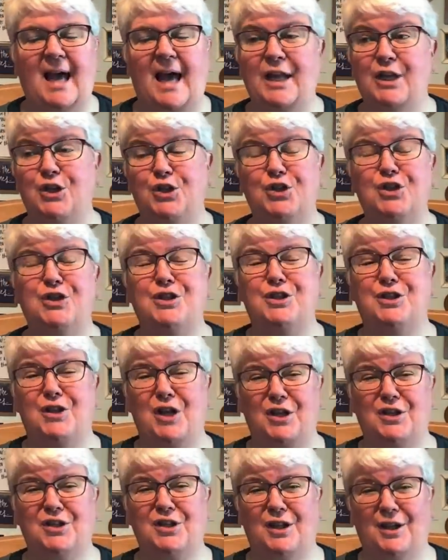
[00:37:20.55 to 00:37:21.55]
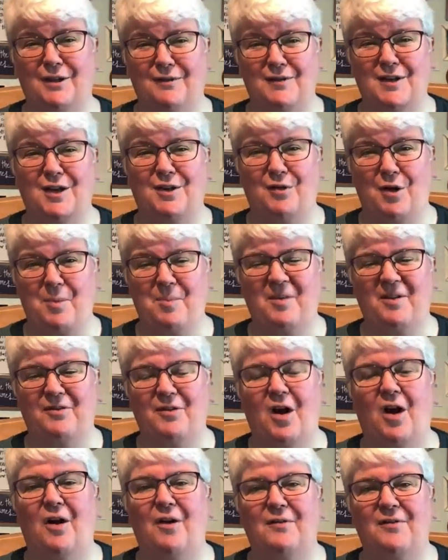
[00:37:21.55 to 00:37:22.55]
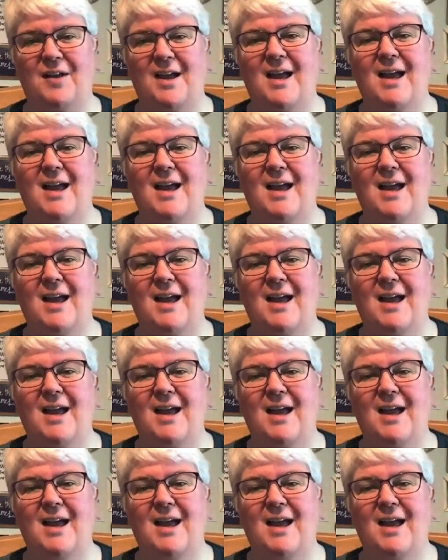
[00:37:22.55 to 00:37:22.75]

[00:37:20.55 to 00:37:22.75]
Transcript: and it's just such a lovely group of